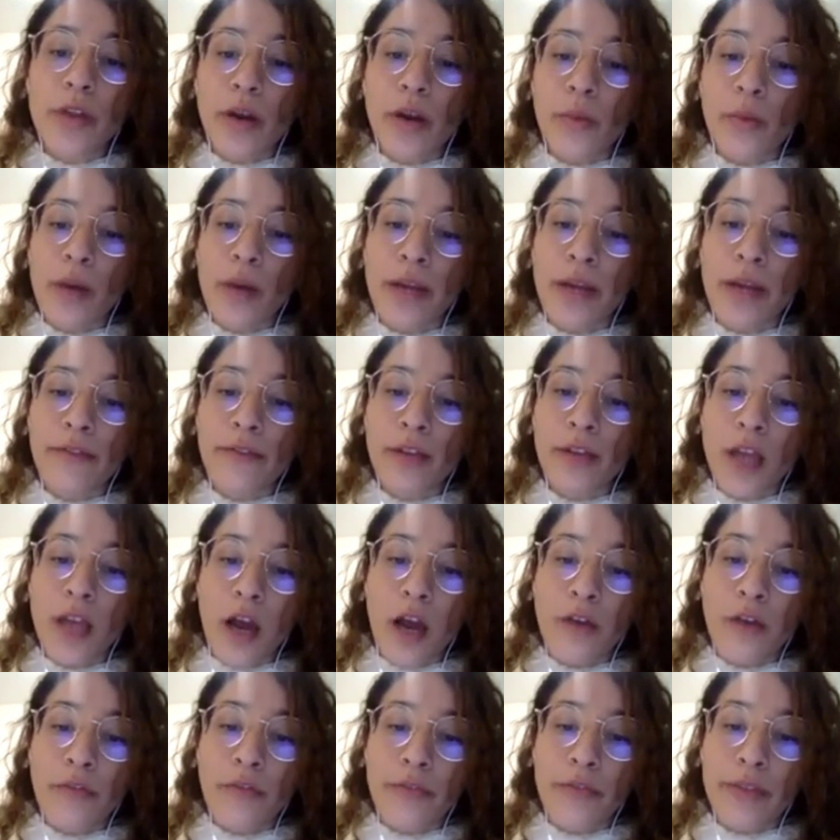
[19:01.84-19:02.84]
arrival
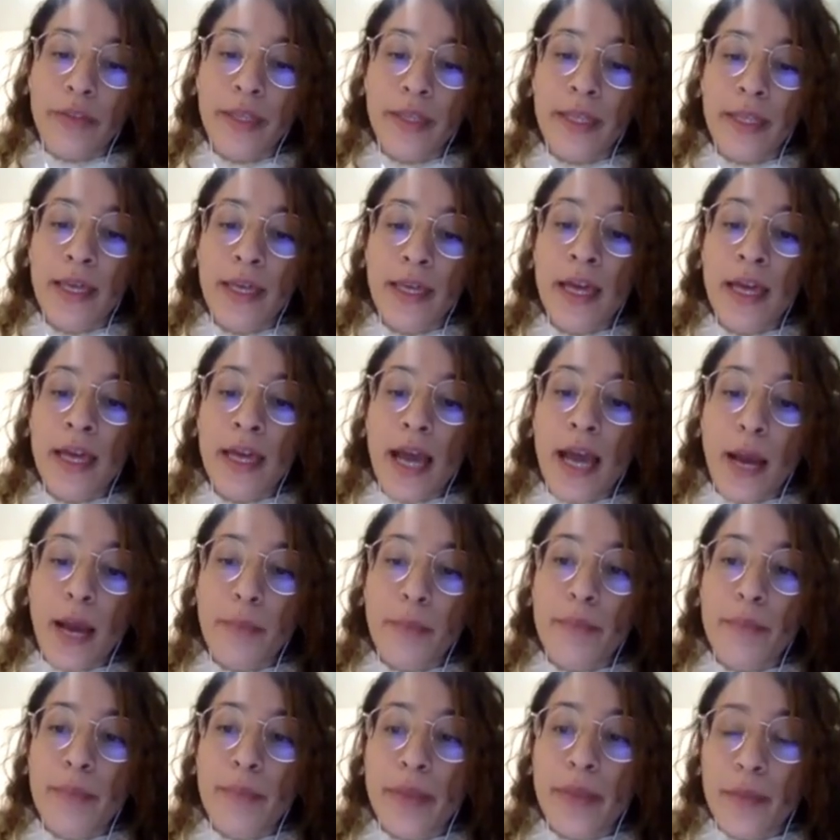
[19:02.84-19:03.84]
of the
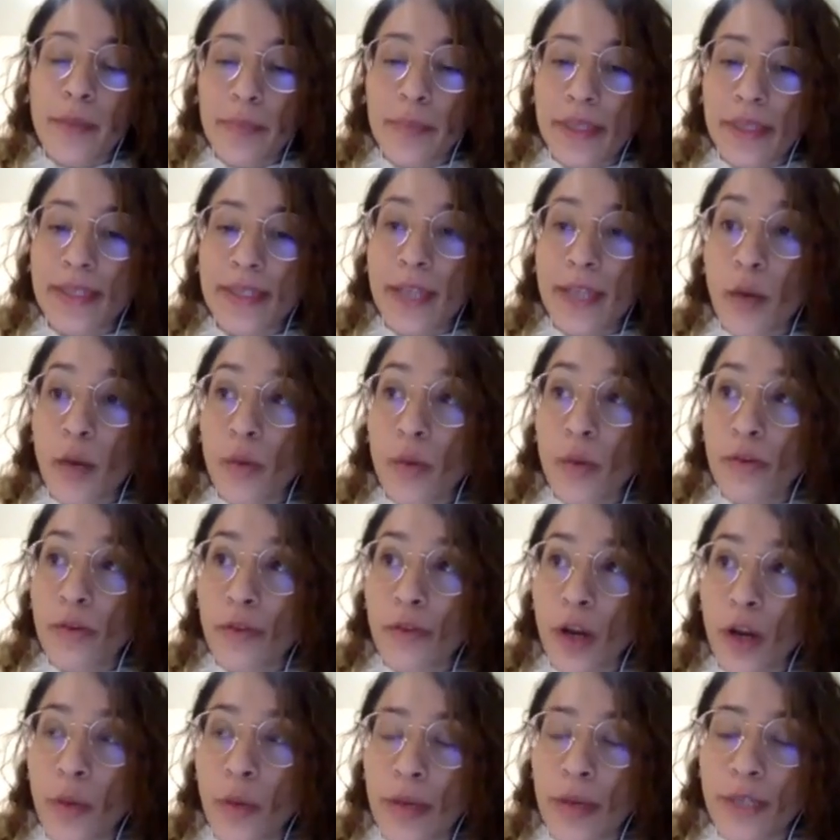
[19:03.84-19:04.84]
beat that will
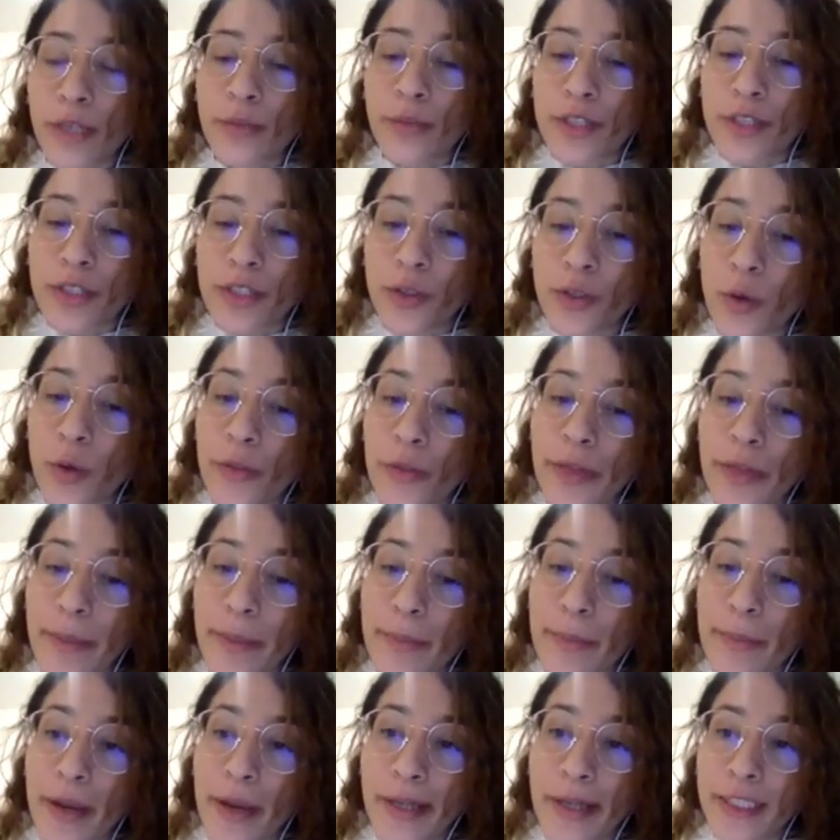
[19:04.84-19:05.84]
follow it, which is called the
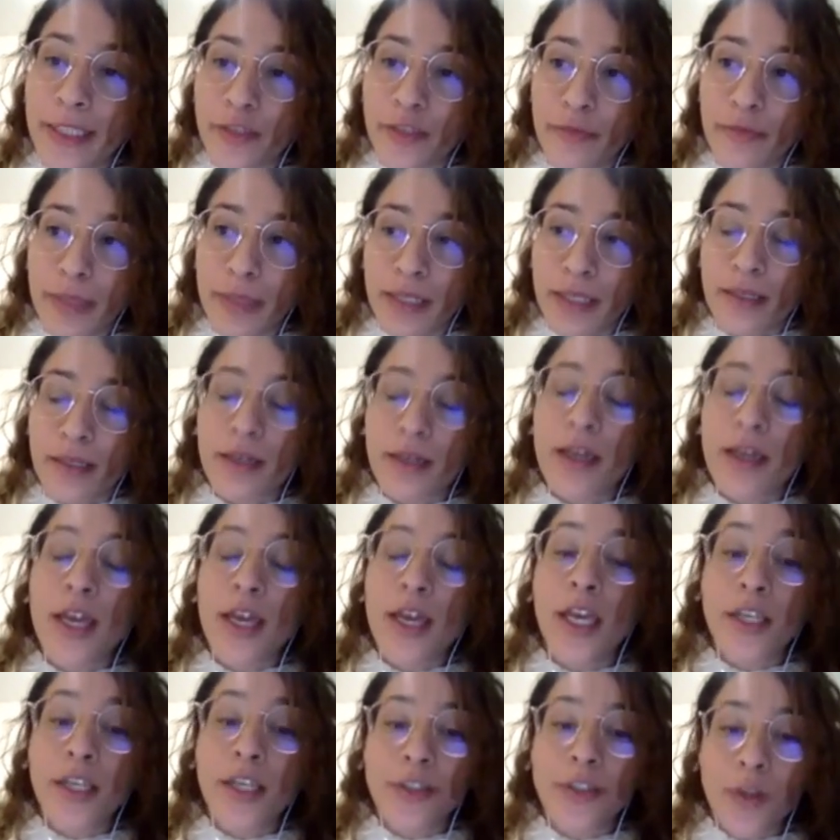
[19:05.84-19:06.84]
imperative beat.
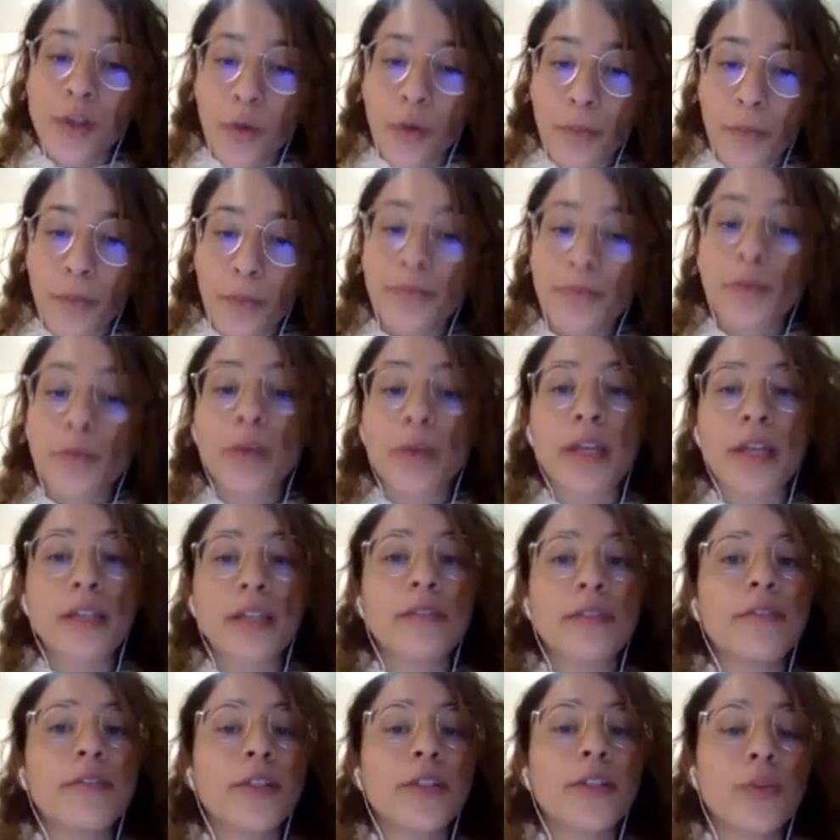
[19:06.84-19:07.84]
So when
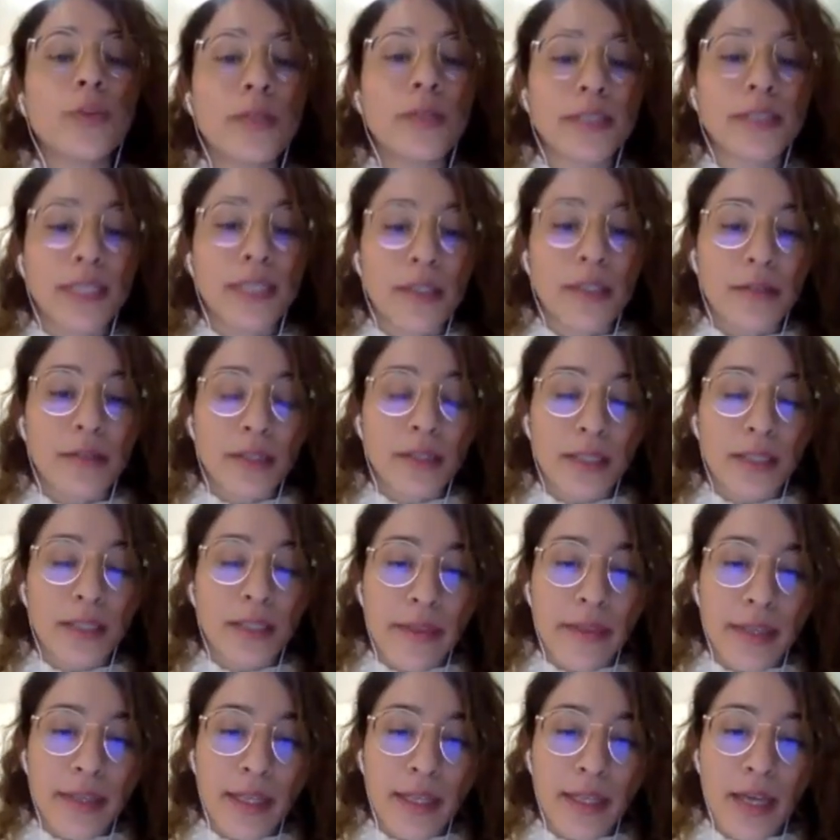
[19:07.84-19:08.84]
individuals heard
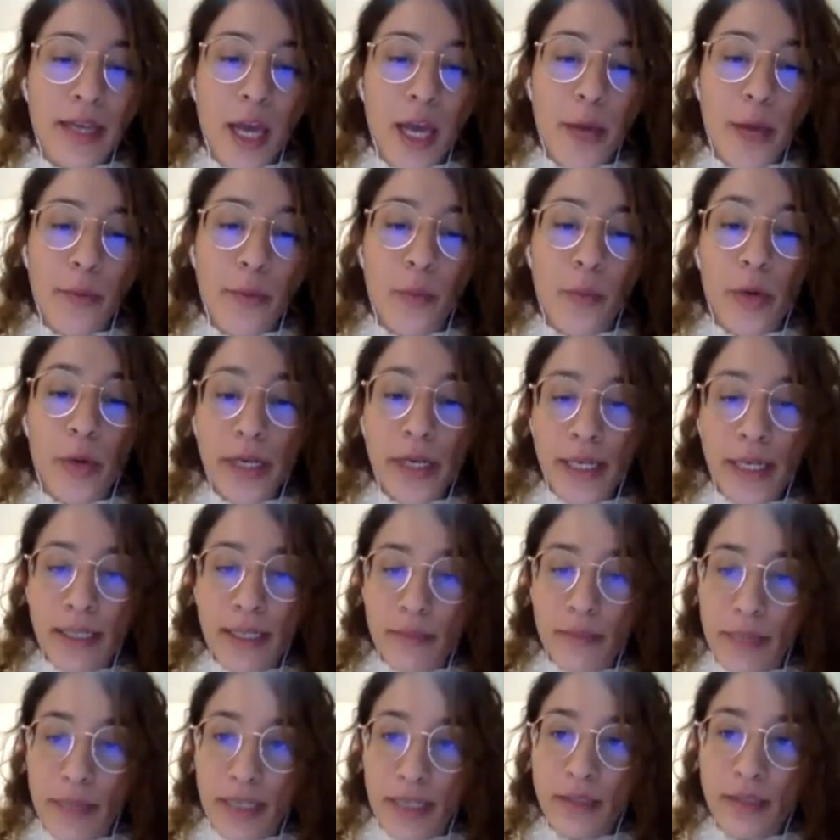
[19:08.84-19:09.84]
the
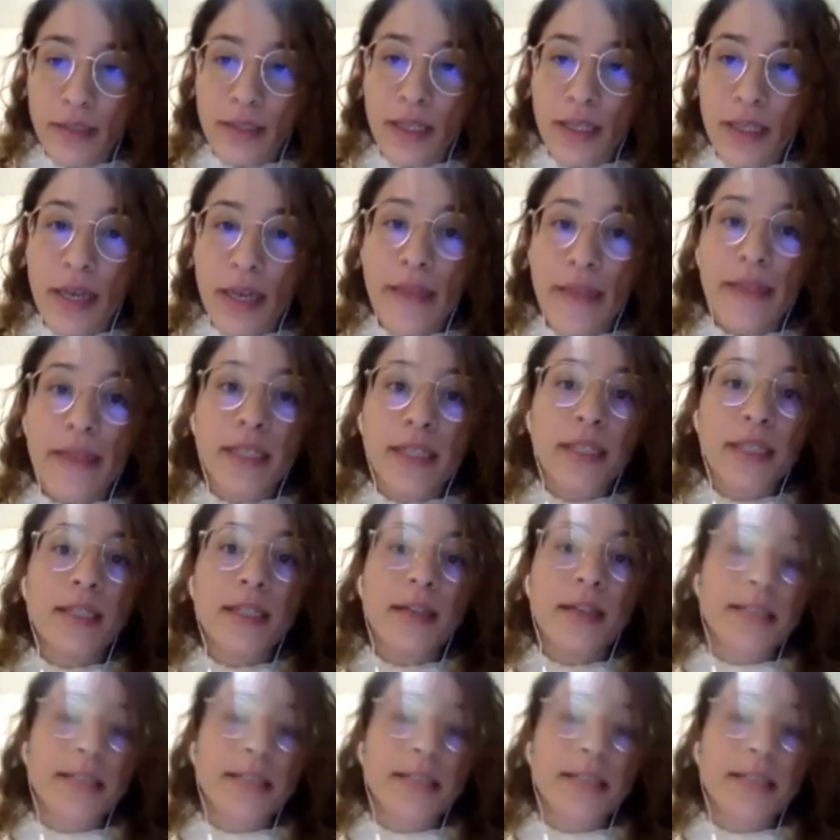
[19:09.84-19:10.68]
warning beat, they did not